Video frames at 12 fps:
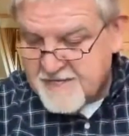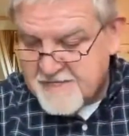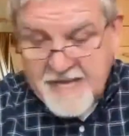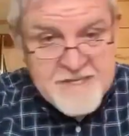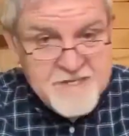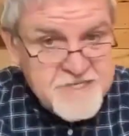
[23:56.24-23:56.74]

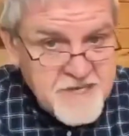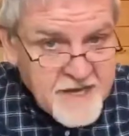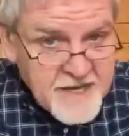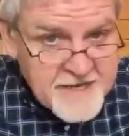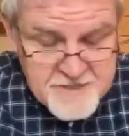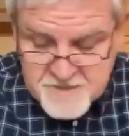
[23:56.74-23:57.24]

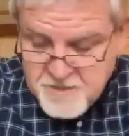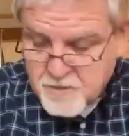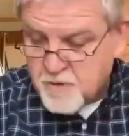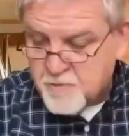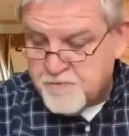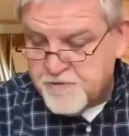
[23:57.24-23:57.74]
insight to
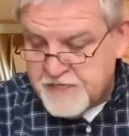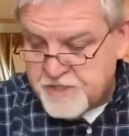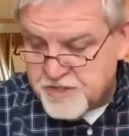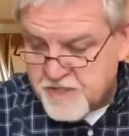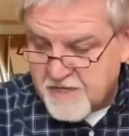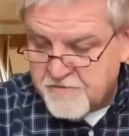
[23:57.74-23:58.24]

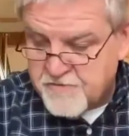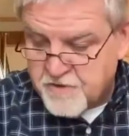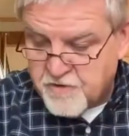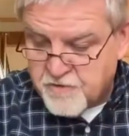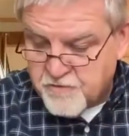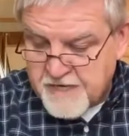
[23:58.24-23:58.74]
appreciate the
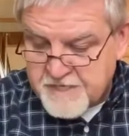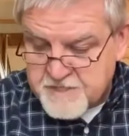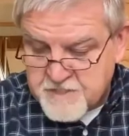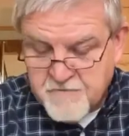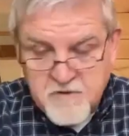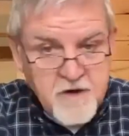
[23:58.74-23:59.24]
grace
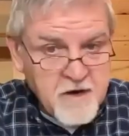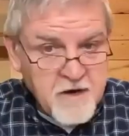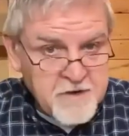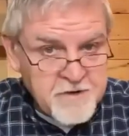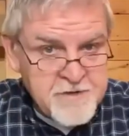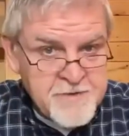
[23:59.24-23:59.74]
of
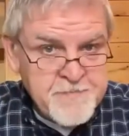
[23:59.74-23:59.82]
God